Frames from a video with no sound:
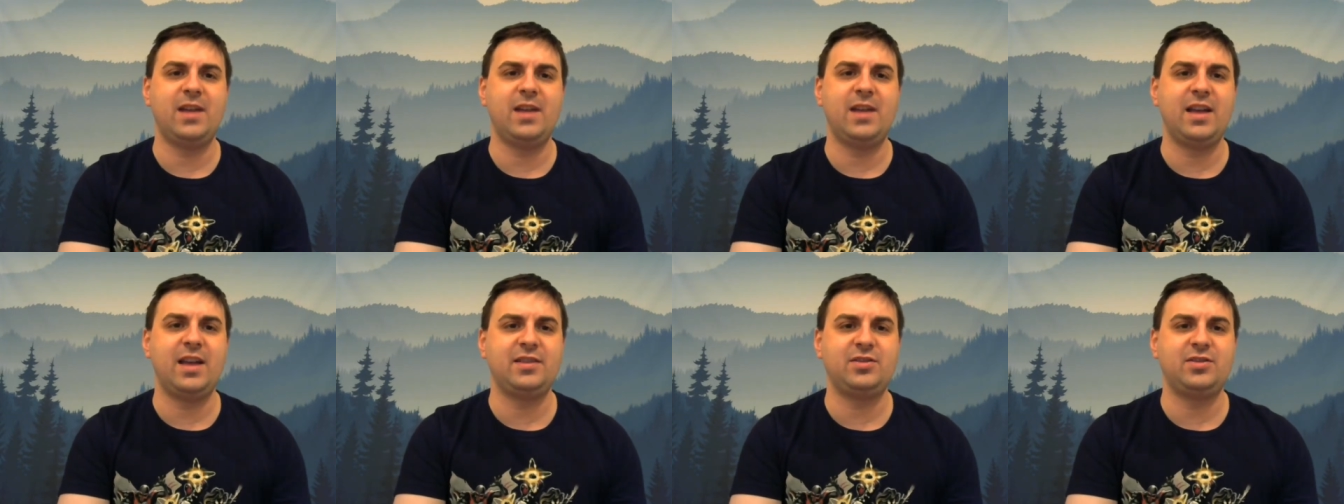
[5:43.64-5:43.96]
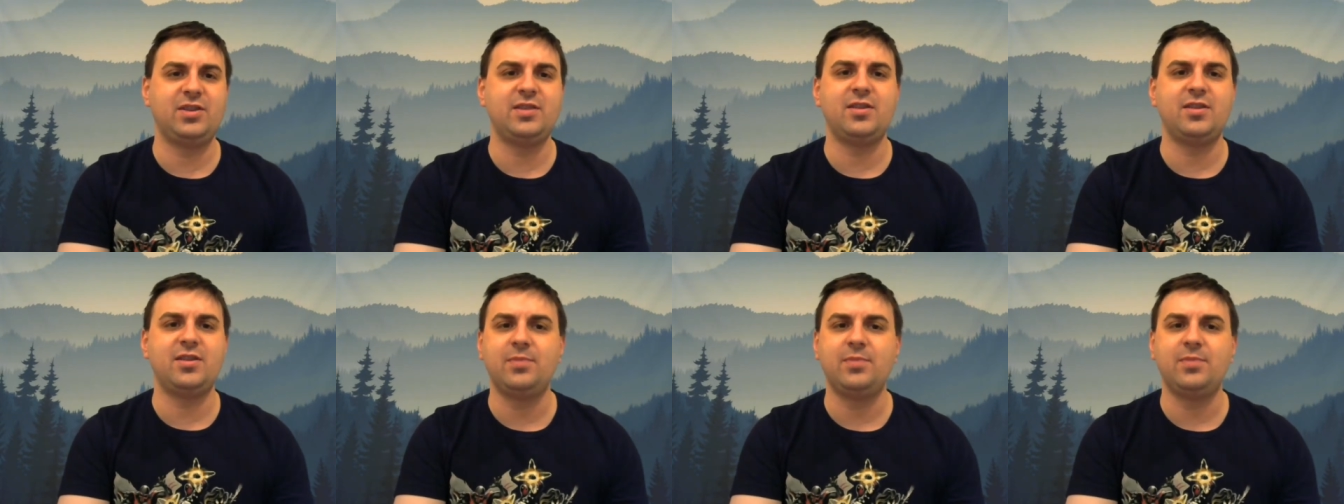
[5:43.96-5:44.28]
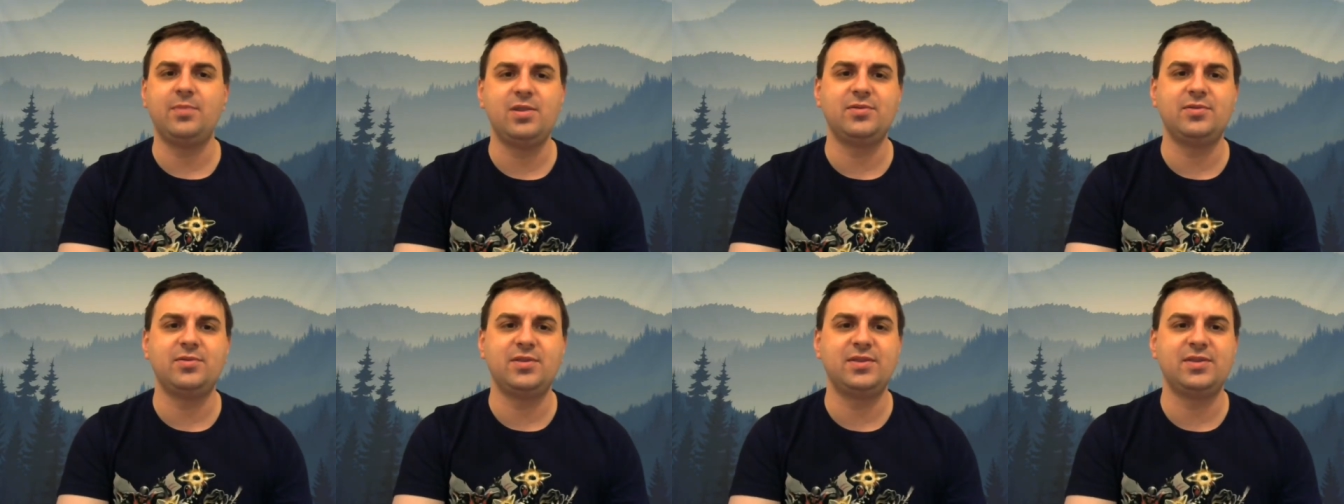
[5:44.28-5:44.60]
S J
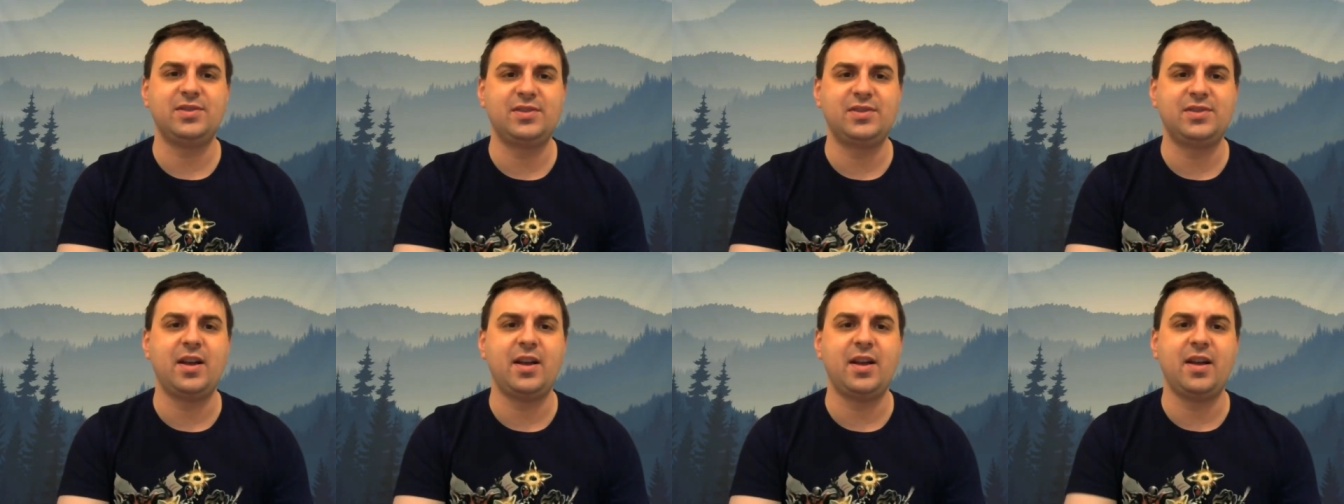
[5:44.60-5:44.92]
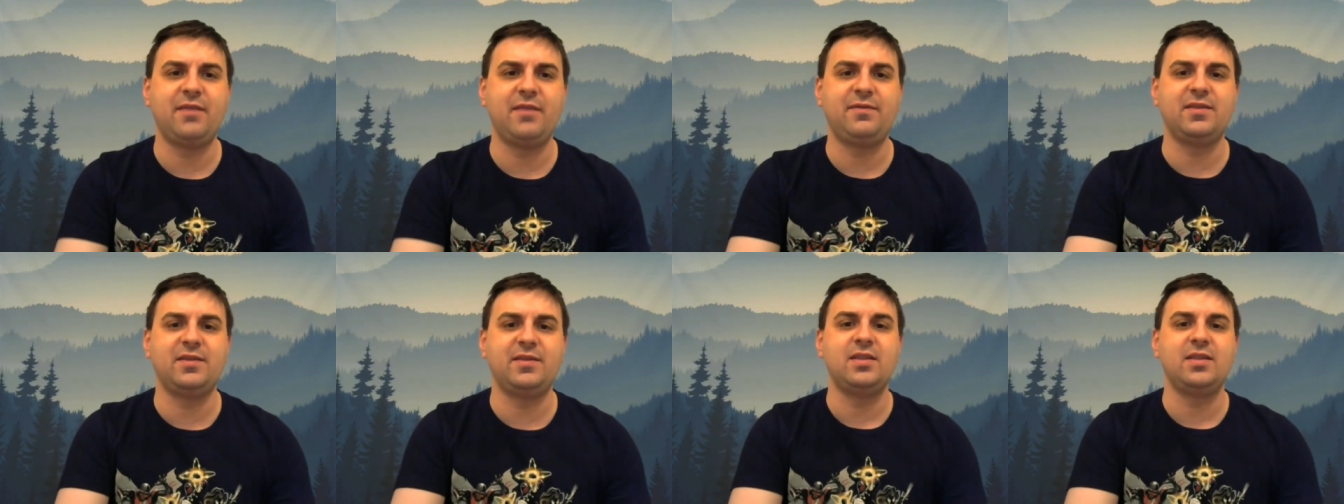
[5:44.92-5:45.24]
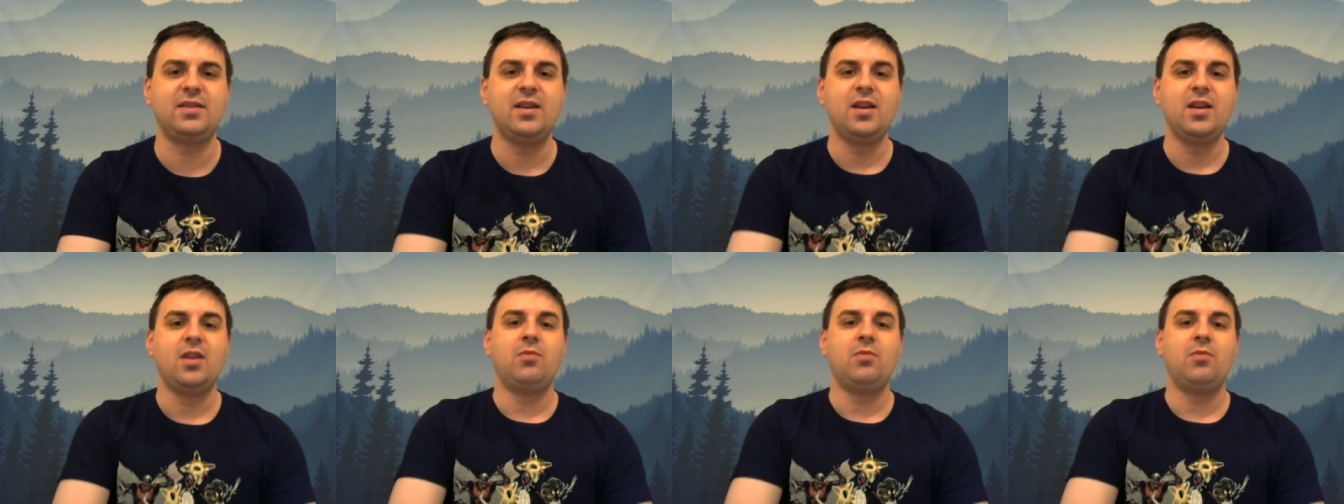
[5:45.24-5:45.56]
Ws and stuff,
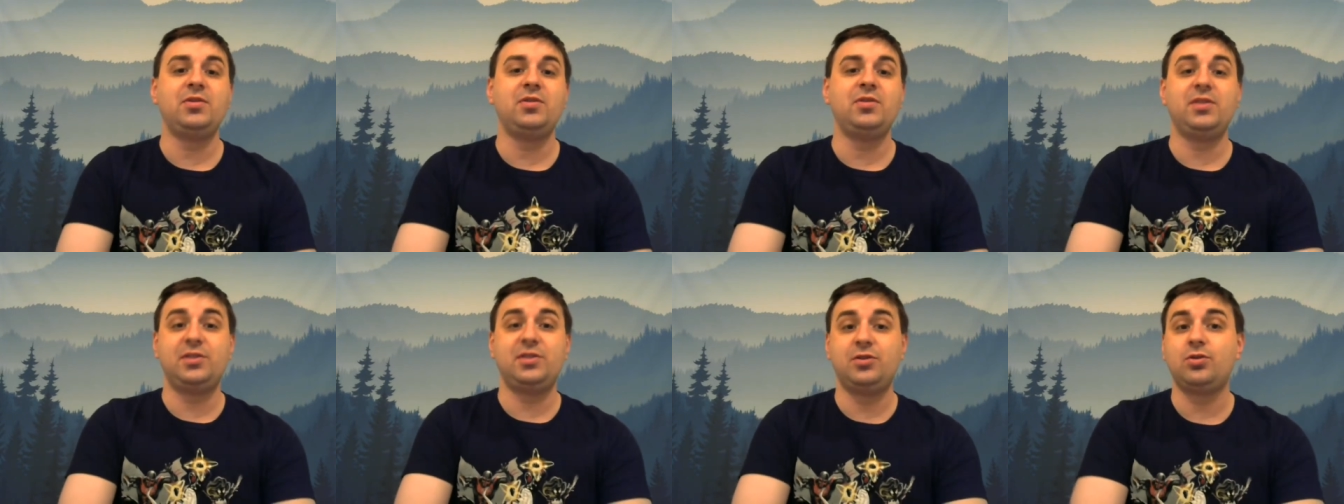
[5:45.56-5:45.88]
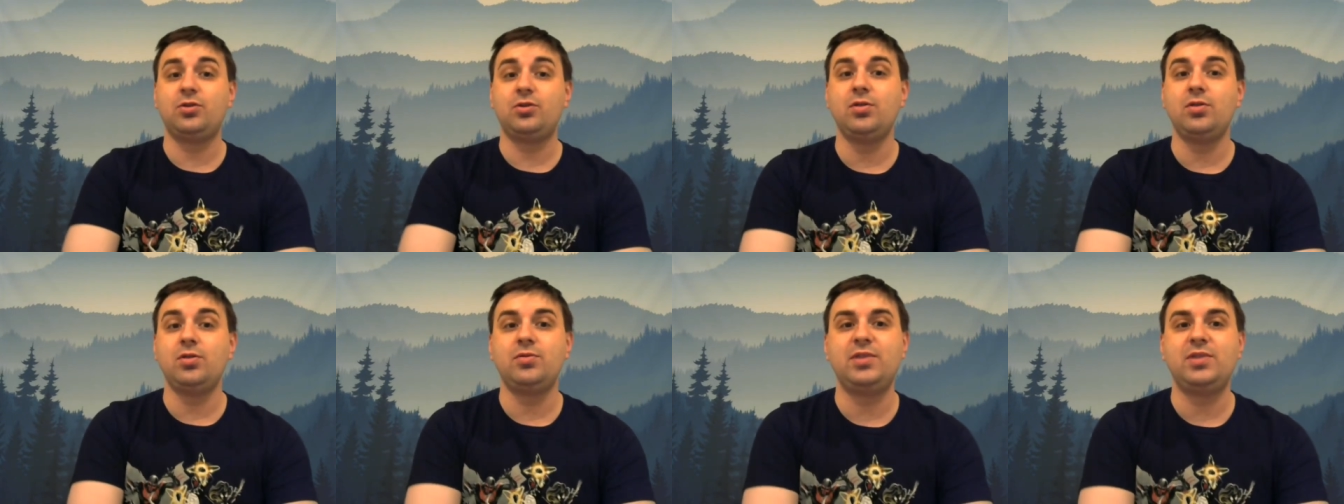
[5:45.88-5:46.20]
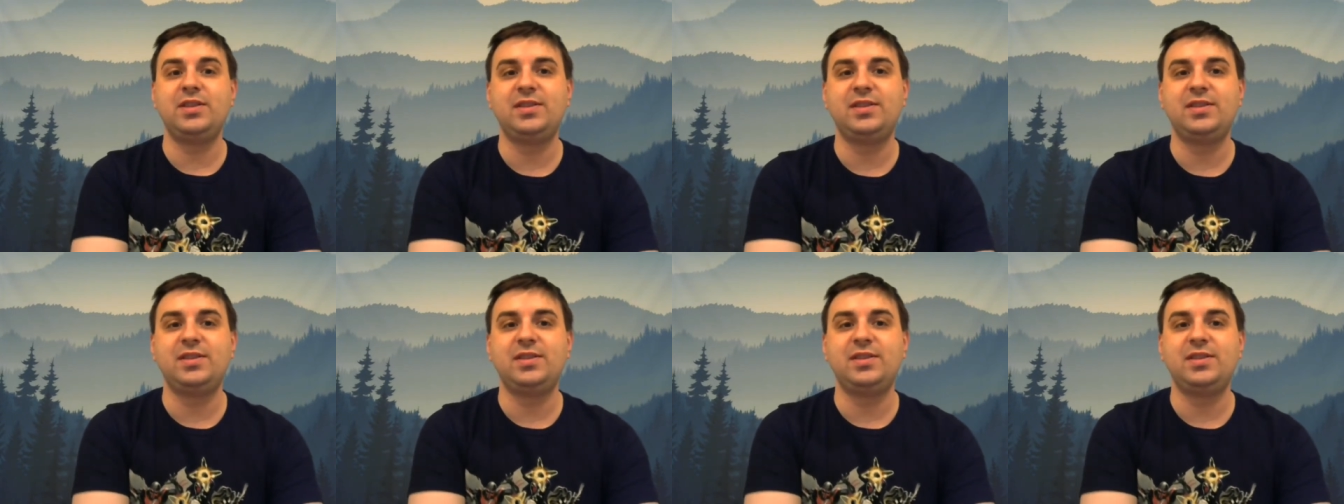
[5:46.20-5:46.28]
and which it's true,